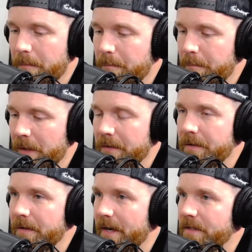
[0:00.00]
burn
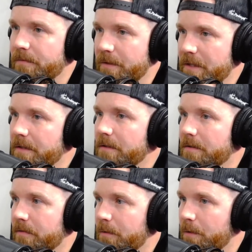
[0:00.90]
your ass for
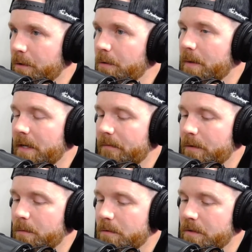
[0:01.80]
years if you do. And if
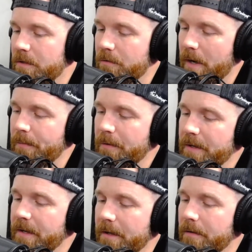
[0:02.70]
you will just drop your
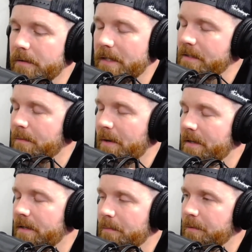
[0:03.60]
ego and let
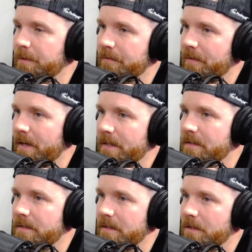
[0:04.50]
somebody help you with your
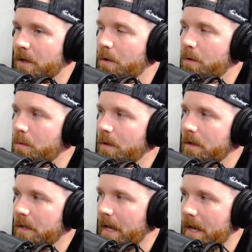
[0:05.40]
finances, it's
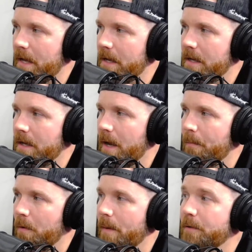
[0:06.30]
okay.
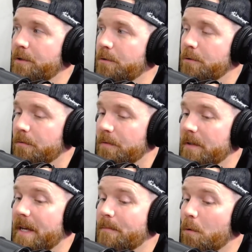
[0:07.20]
Promise you'll feel
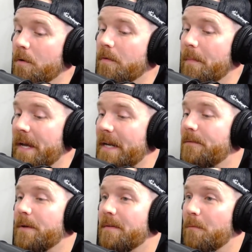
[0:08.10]
like more of a man
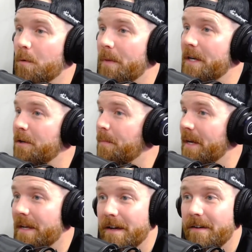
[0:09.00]
if you have more money in your
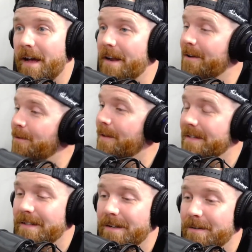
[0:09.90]
bank account. I know that
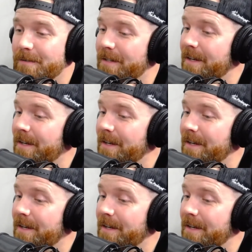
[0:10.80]
sounds